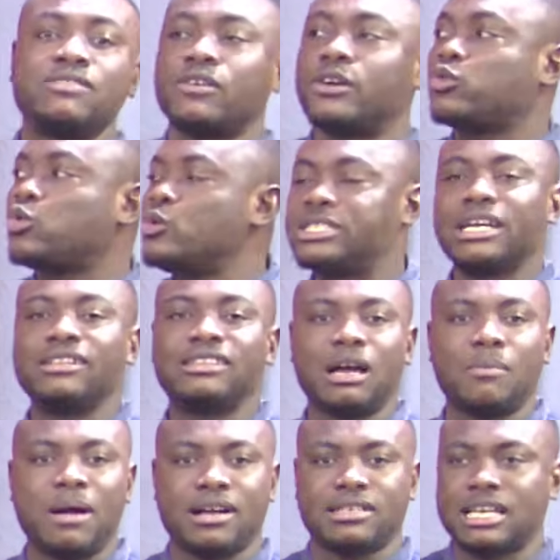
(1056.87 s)
of the two centre
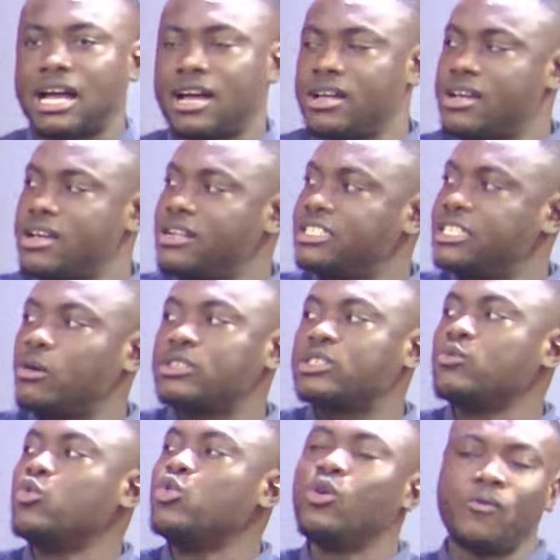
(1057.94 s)
backs are Chelsea
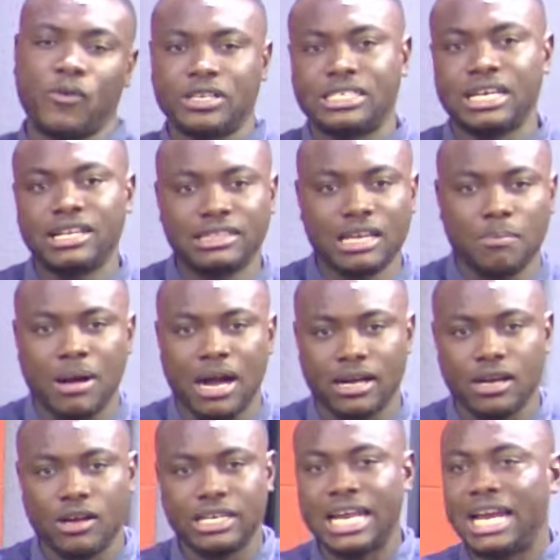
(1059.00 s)
will look for a centre back.
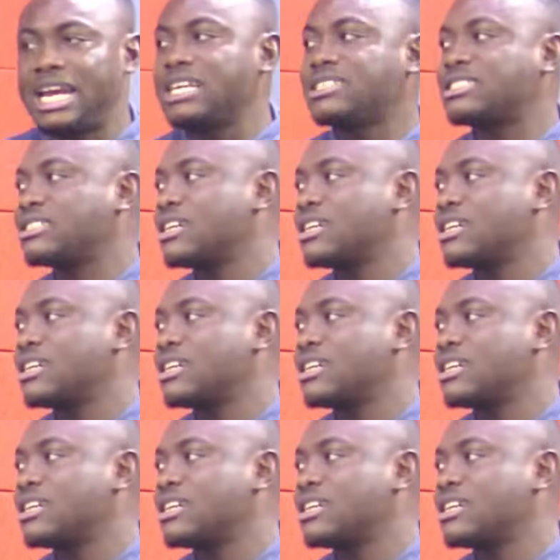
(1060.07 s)
The list